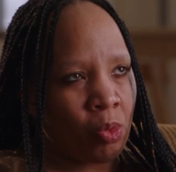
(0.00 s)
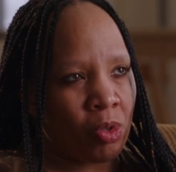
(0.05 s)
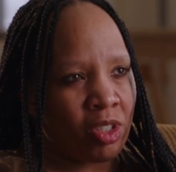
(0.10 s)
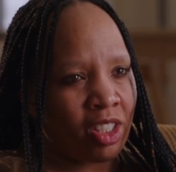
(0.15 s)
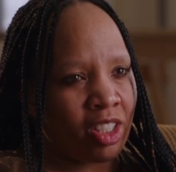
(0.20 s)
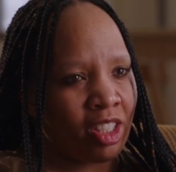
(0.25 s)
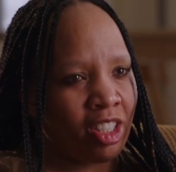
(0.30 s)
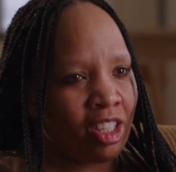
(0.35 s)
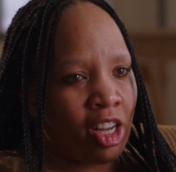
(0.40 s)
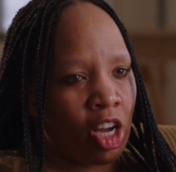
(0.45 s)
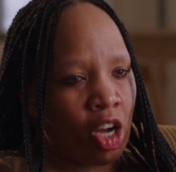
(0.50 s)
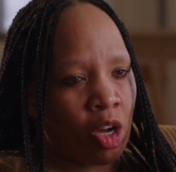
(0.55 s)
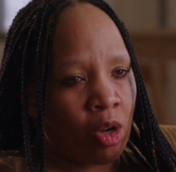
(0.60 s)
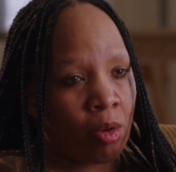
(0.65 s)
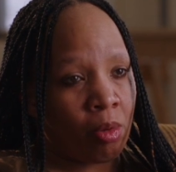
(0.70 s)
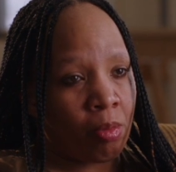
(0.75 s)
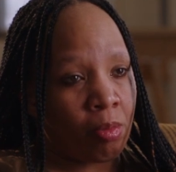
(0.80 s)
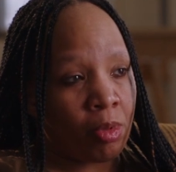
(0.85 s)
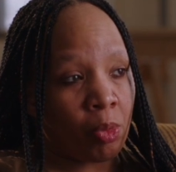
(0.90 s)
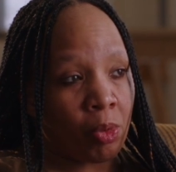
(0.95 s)
wasn't in a
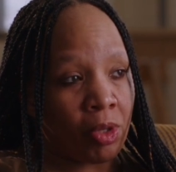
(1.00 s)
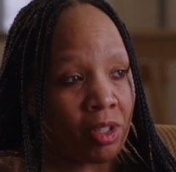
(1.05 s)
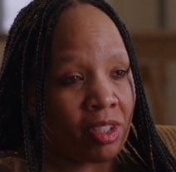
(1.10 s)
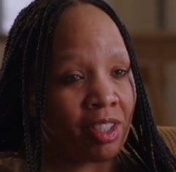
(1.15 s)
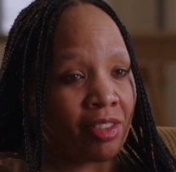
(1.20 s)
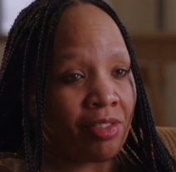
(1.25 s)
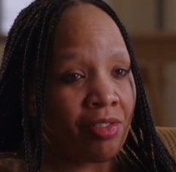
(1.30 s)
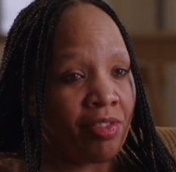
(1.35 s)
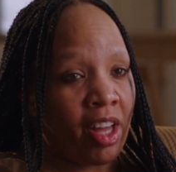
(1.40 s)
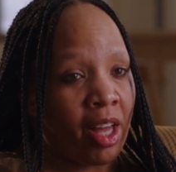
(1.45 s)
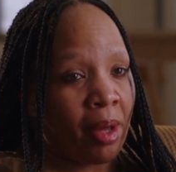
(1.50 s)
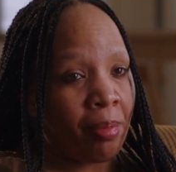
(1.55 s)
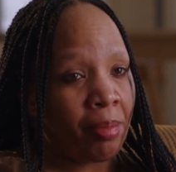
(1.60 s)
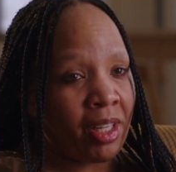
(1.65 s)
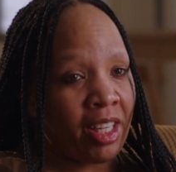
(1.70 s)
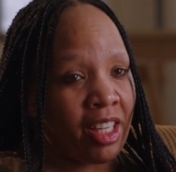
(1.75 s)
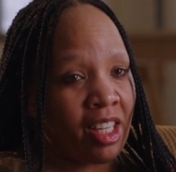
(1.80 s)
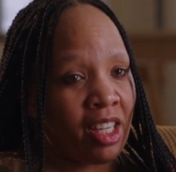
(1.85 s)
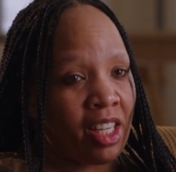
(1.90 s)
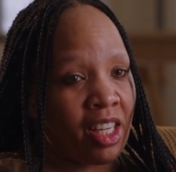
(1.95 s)
home, but we was a
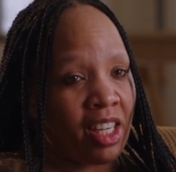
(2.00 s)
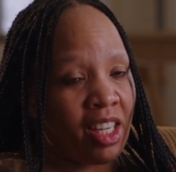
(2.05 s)
family.